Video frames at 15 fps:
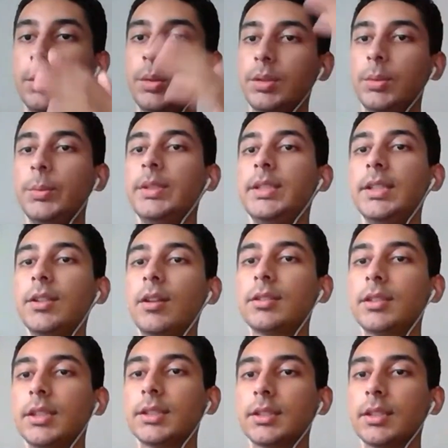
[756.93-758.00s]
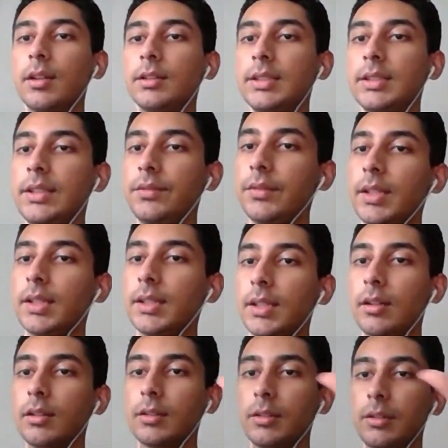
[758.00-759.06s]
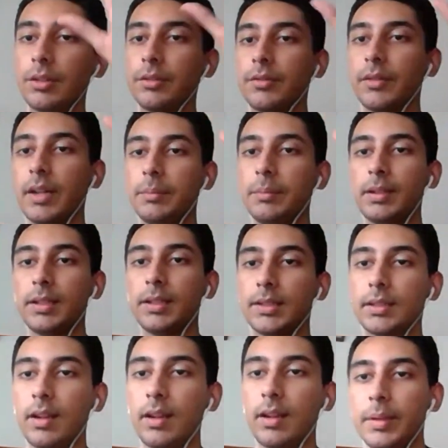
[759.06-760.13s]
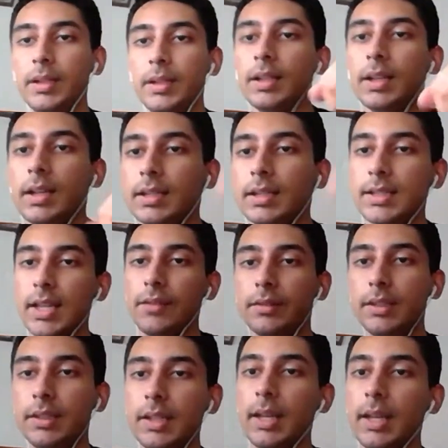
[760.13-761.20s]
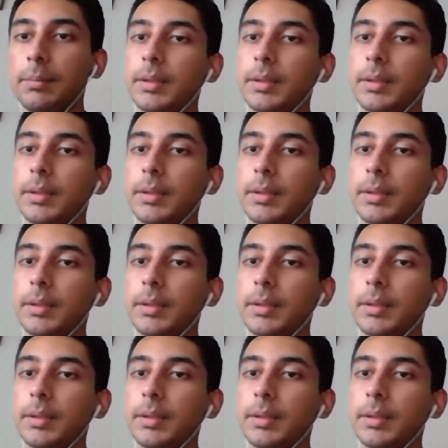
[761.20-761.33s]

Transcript: We see doctors on TV and they're all glorified because they're come in saving the day,